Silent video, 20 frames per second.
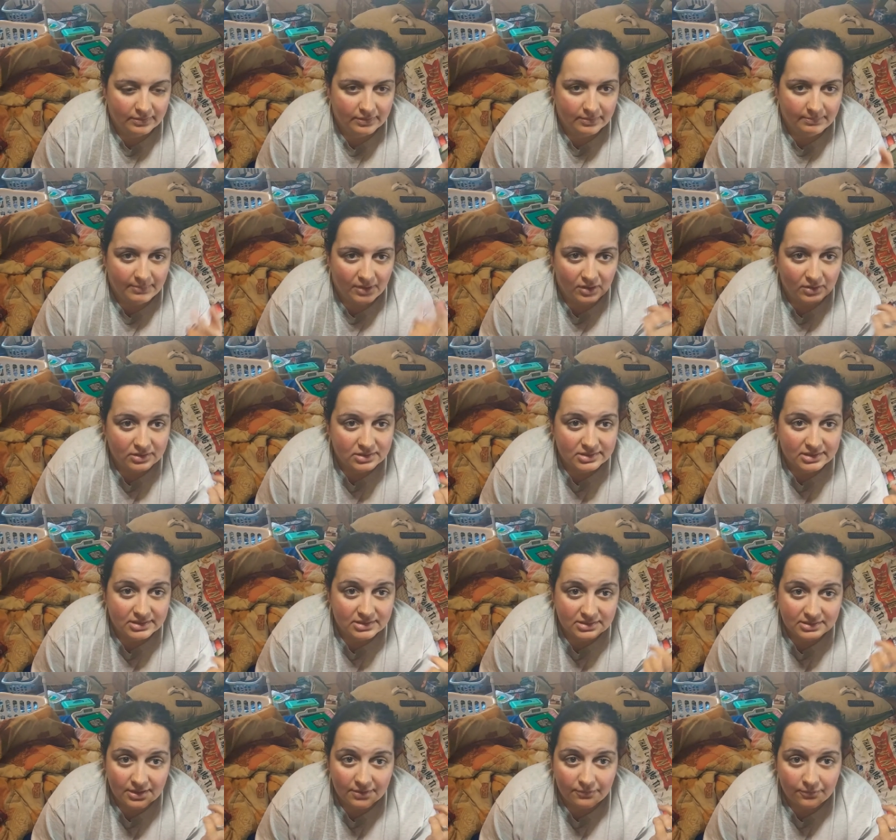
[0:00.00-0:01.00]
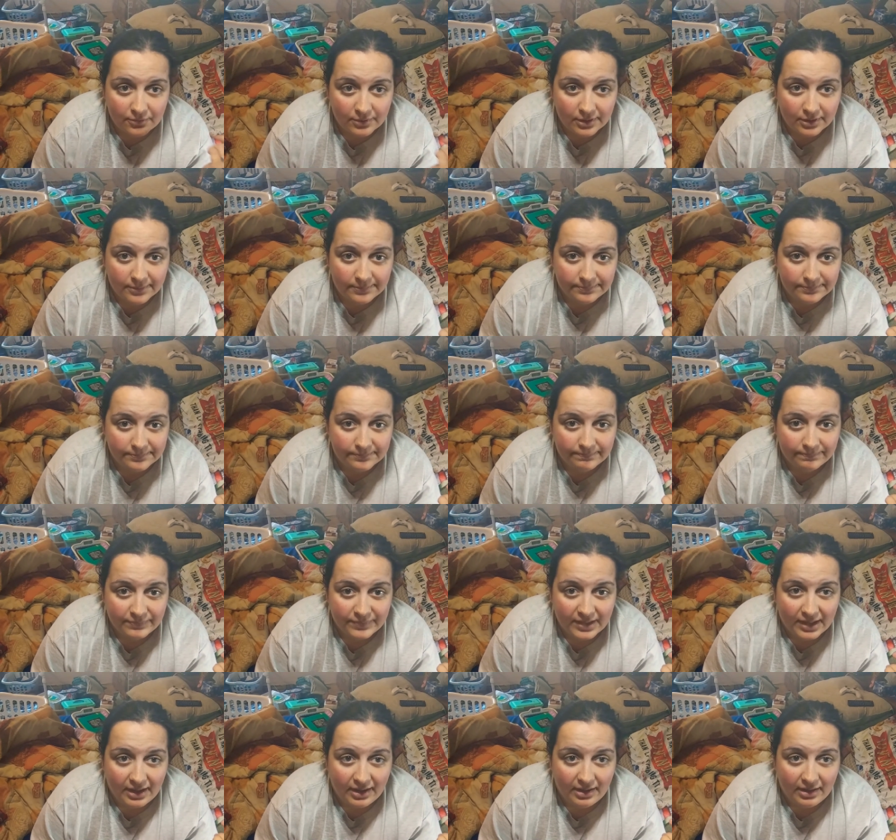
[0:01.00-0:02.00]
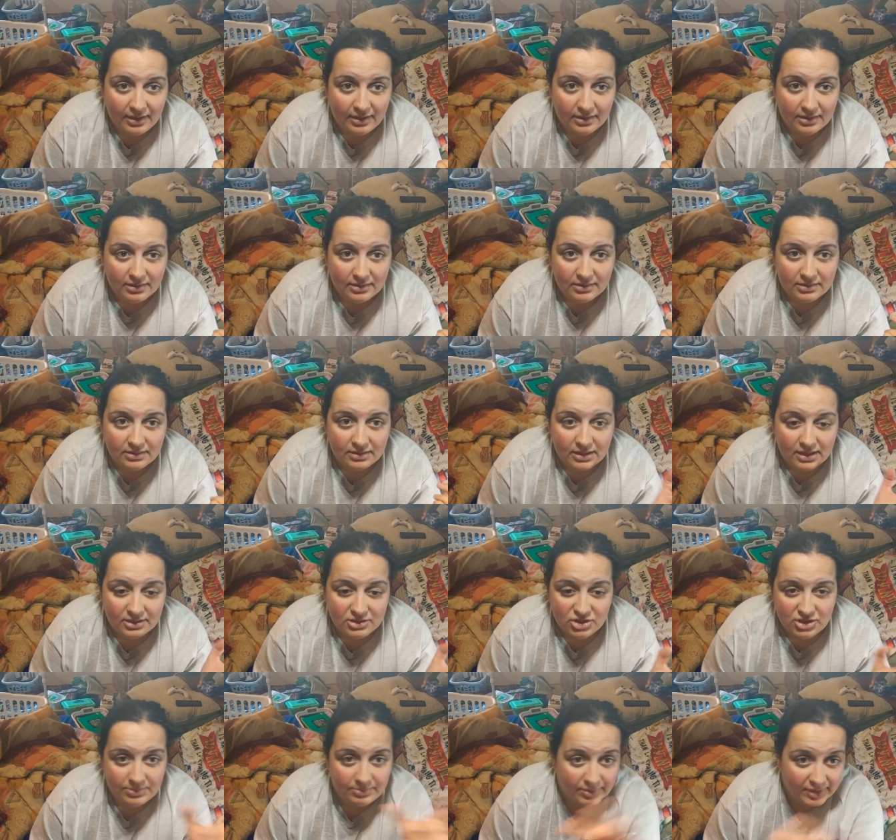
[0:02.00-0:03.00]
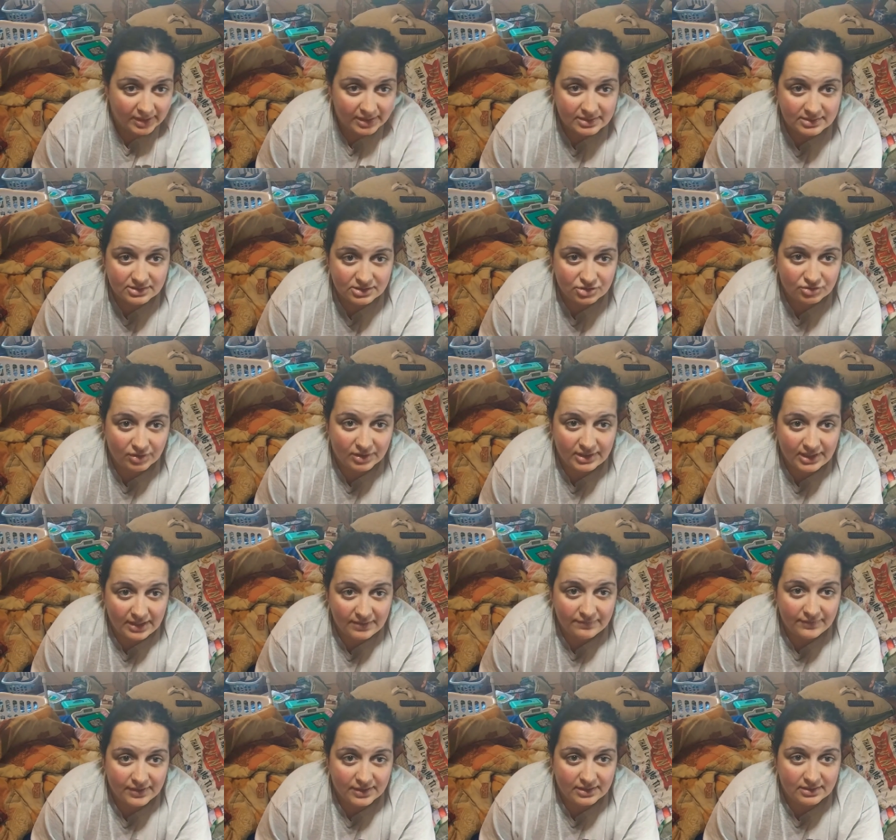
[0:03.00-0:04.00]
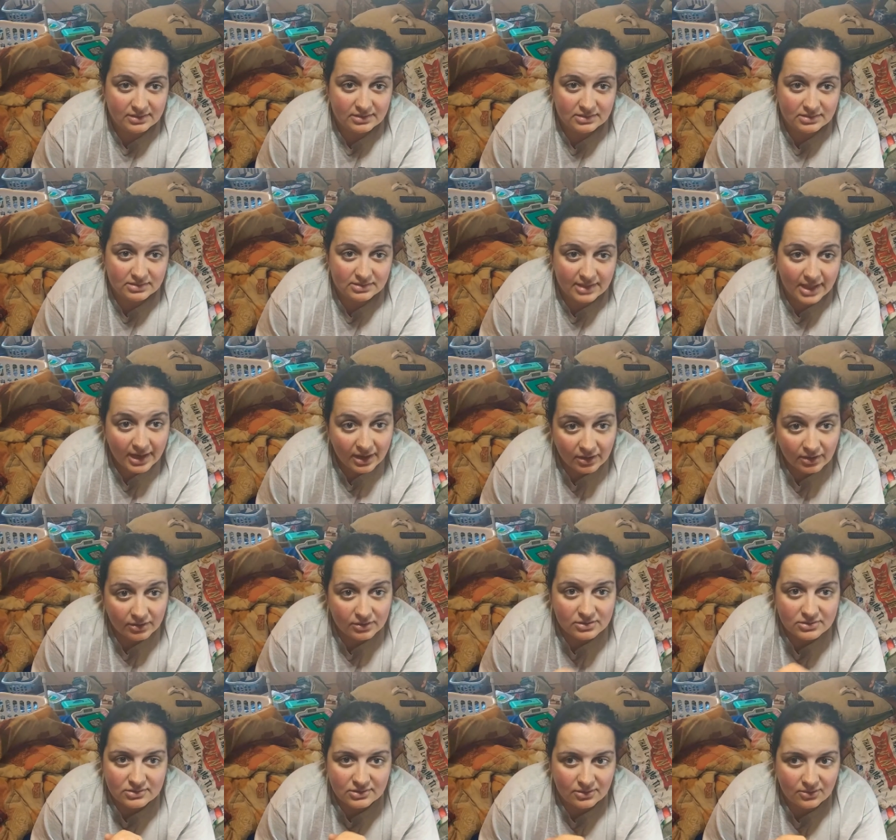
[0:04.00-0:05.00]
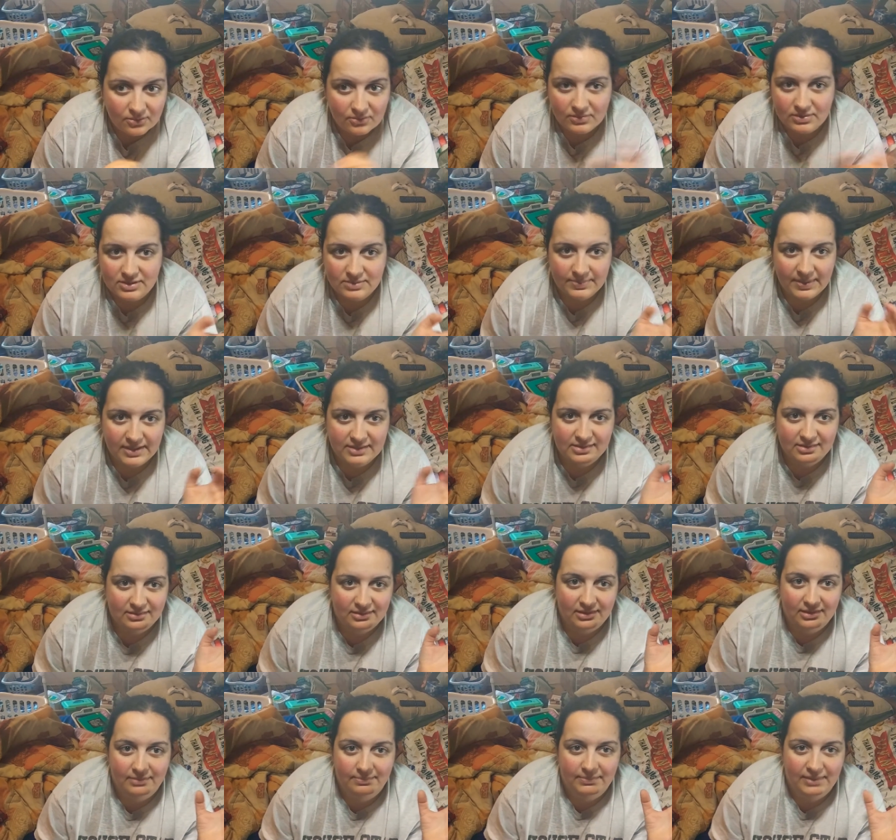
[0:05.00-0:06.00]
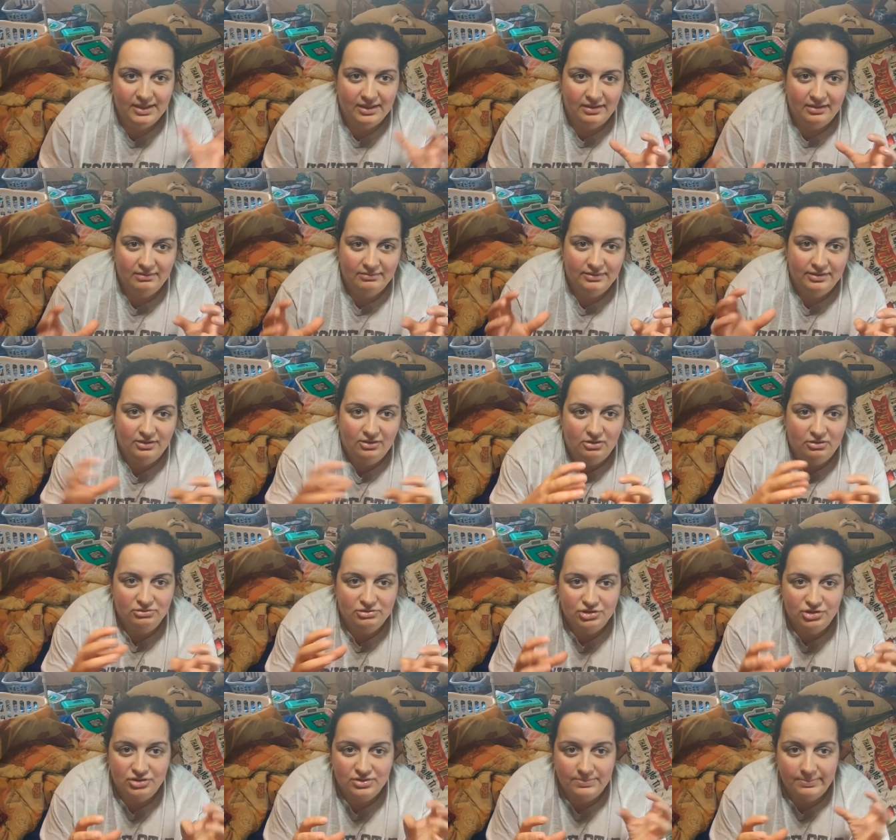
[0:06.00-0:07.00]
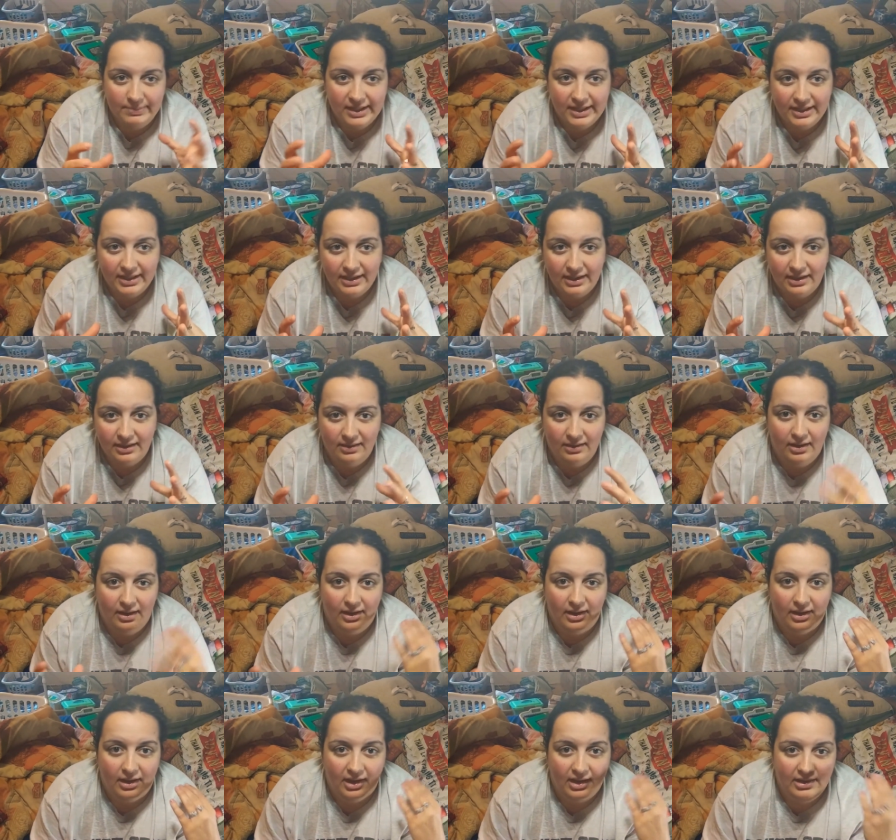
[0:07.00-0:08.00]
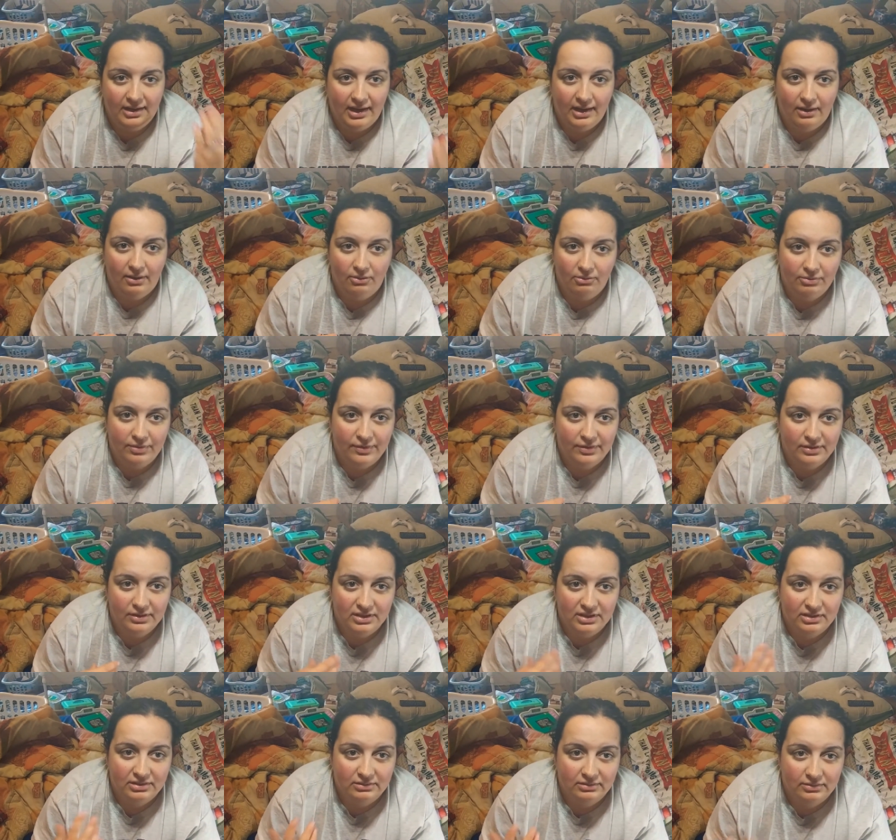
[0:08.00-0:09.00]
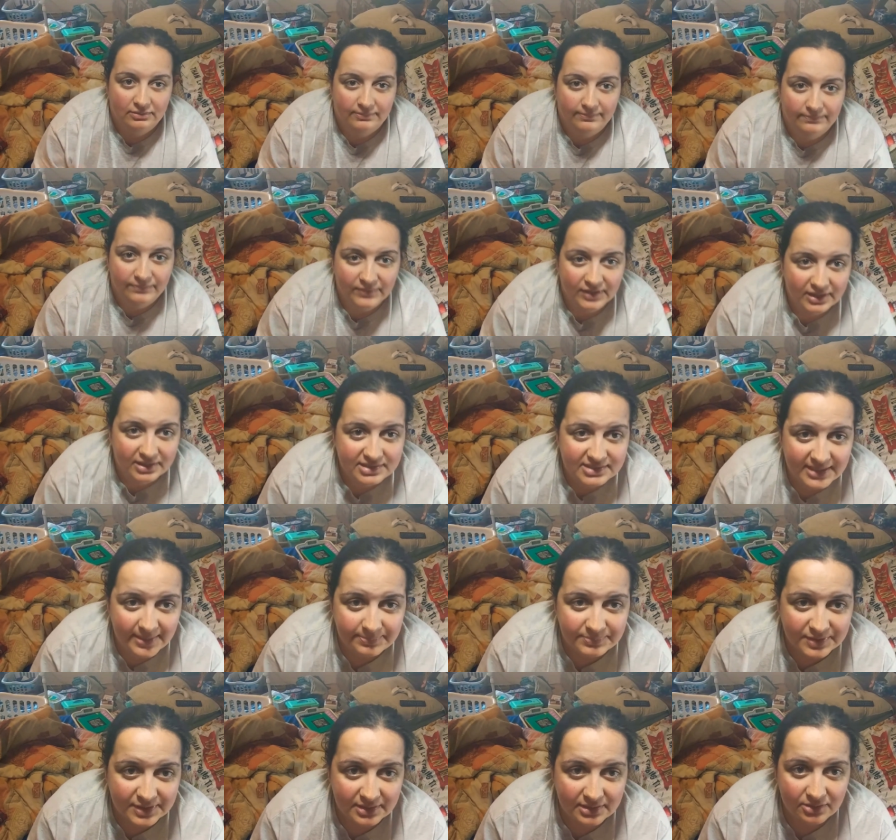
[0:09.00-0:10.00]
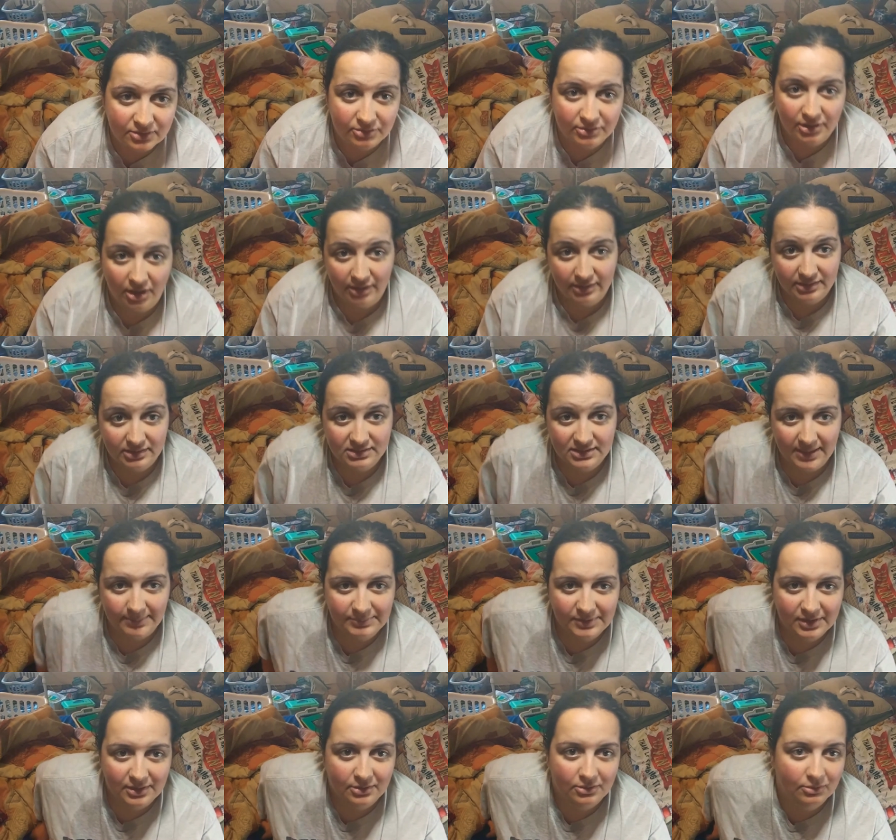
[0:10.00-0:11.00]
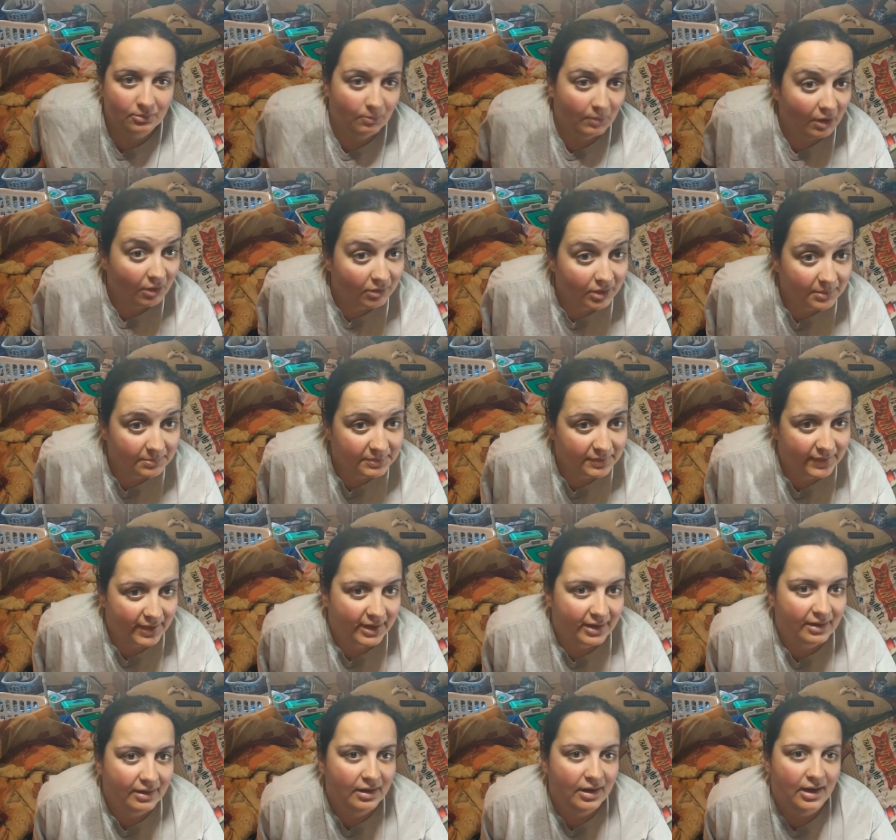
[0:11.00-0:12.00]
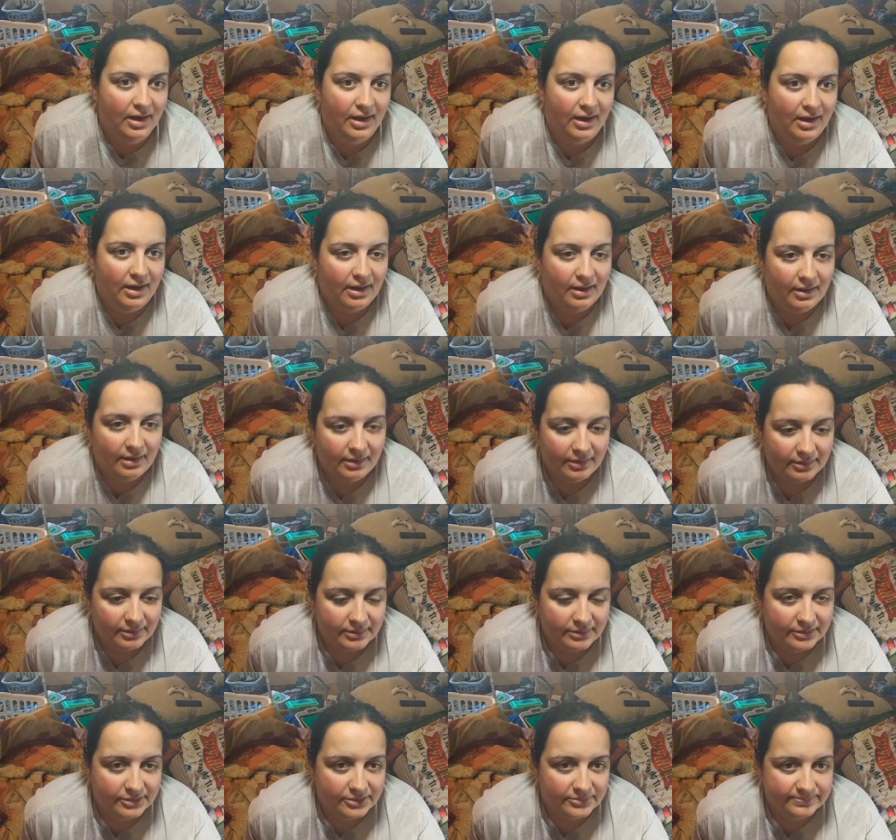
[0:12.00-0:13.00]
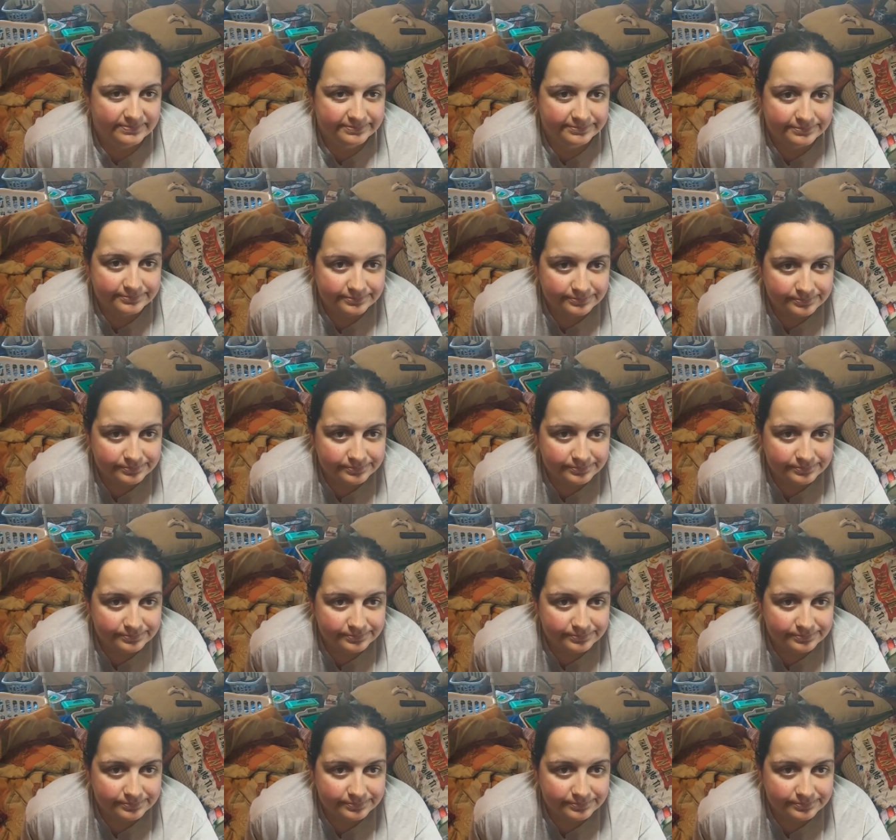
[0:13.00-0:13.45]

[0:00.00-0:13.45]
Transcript: the monks and stuff were. And she brings Tranavians there, so it's basically the cultures meeting and how they're accepted or not accepted or welcomed there. Um,